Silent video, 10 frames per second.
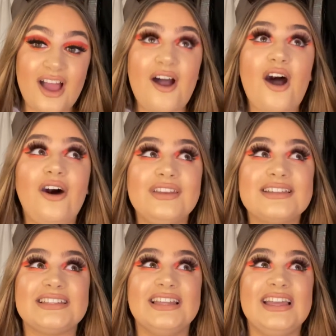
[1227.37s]

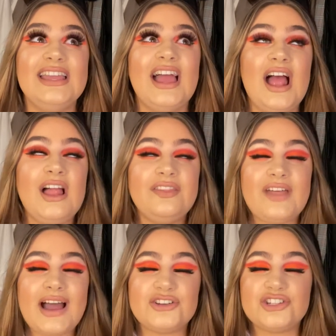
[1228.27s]
Honestly,
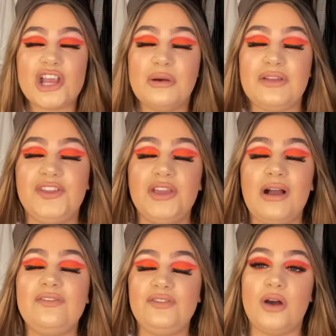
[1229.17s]
that show, if you
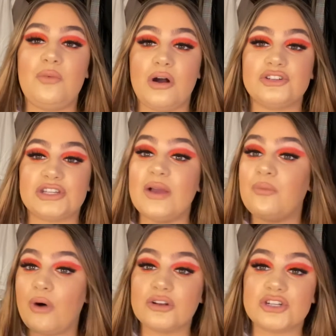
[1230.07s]
have not watched it,
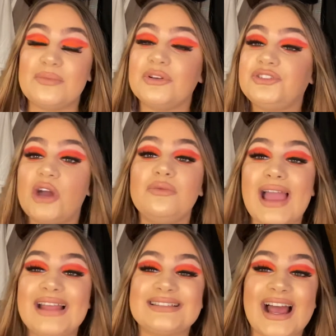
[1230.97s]
watch it, but don't
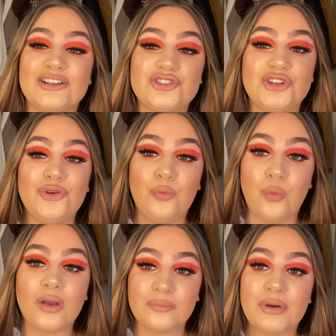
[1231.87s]
get attached to
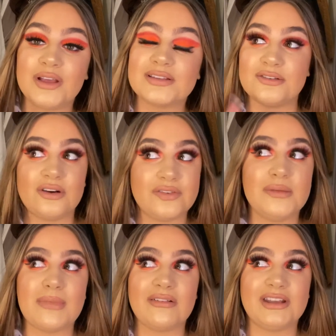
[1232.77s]
one person other
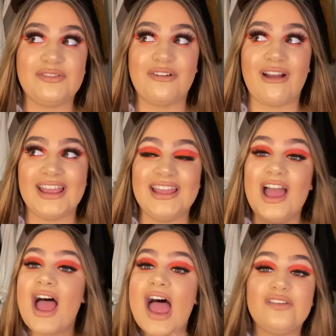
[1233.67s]
than Meredith Grey.
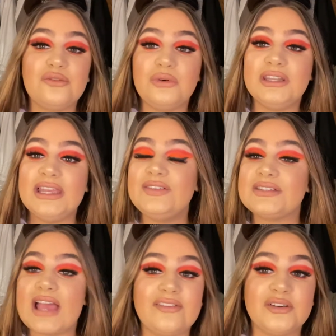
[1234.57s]
Everyone
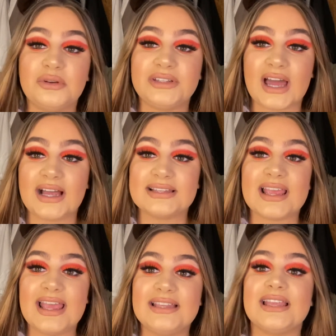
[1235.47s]
leaves, everyone dies.
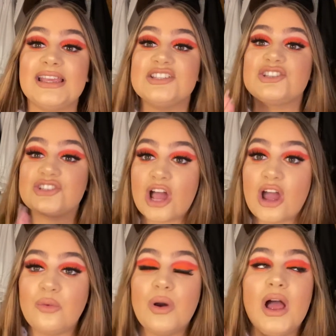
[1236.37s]
It is
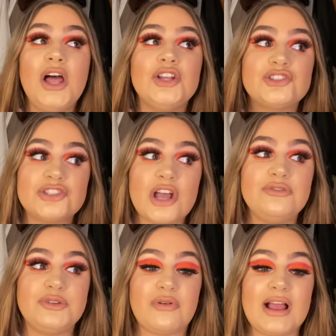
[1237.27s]
so, so
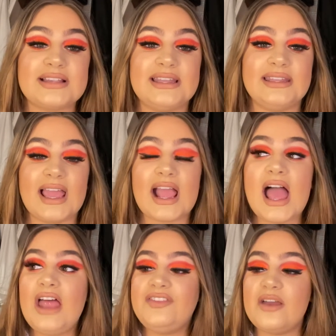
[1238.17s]
depressing. Like,
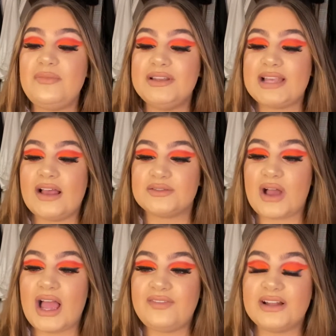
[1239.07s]
there have been times where
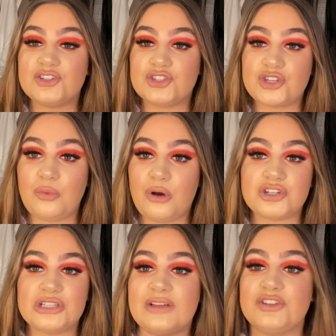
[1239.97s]
I've had to stop
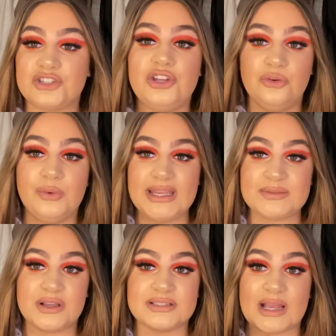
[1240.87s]
watching that for two weeks
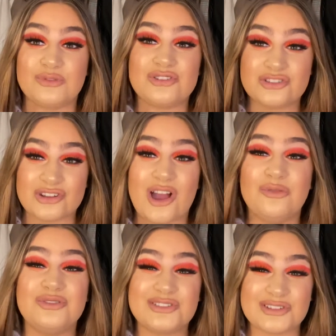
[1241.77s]
because I was
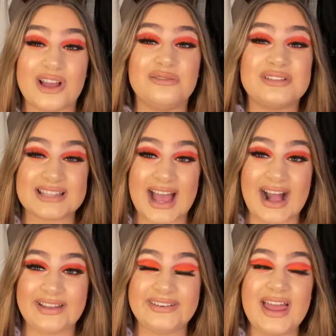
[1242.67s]
so, so
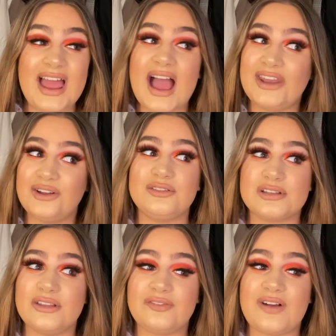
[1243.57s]
sad. And
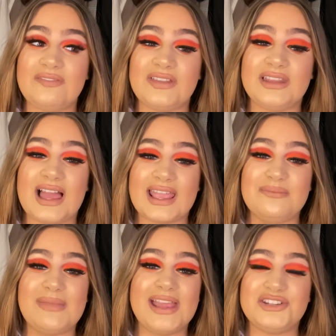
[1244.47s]
also the fact that, like, it
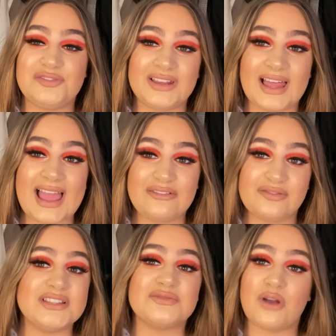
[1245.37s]
makes you feel like
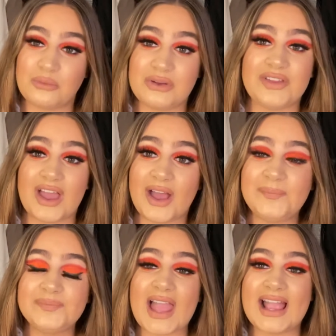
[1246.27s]
everything's wrong with you.
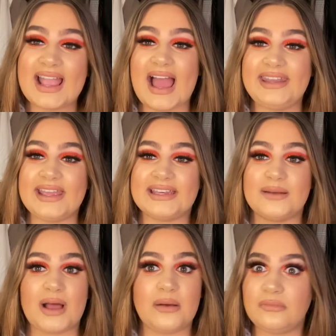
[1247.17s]
I get a headache and I'm
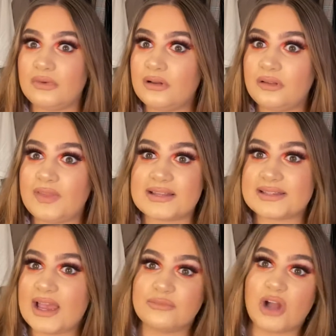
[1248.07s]
like, that's
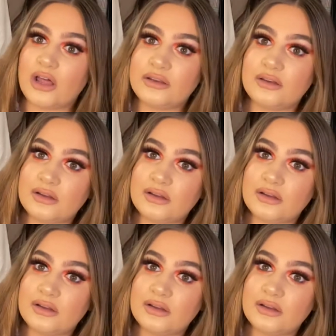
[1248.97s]
it, I'm gone.